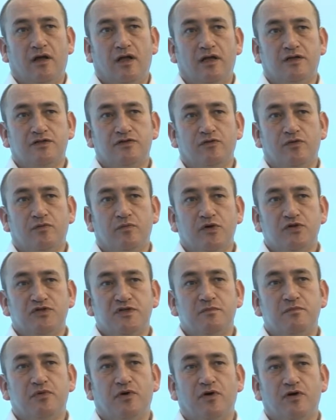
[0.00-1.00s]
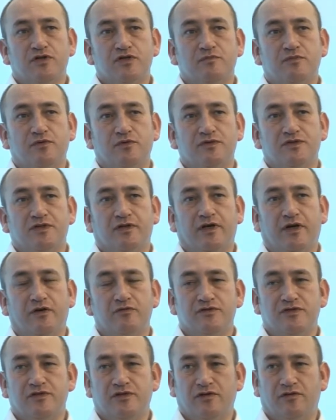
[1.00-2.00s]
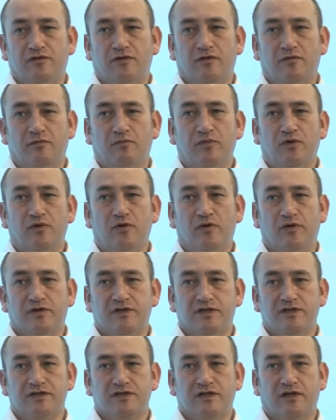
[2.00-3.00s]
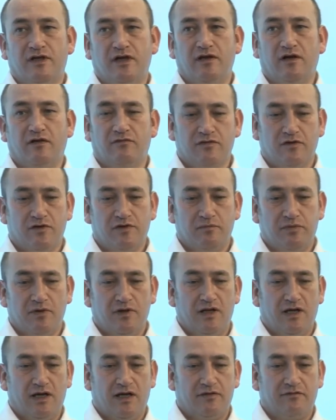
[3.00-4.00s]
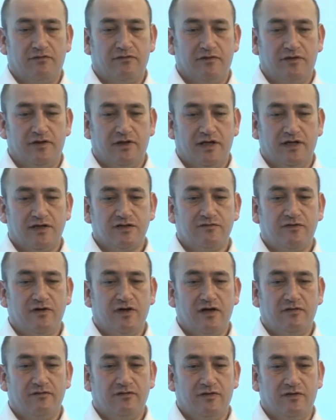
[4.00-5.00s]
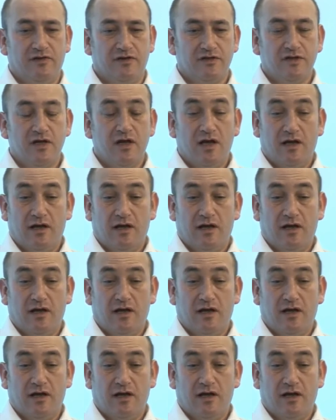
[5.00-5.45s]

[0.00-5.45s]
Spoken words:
it's almost impossible to go to your board and say, I've got a plan for the next 5 years,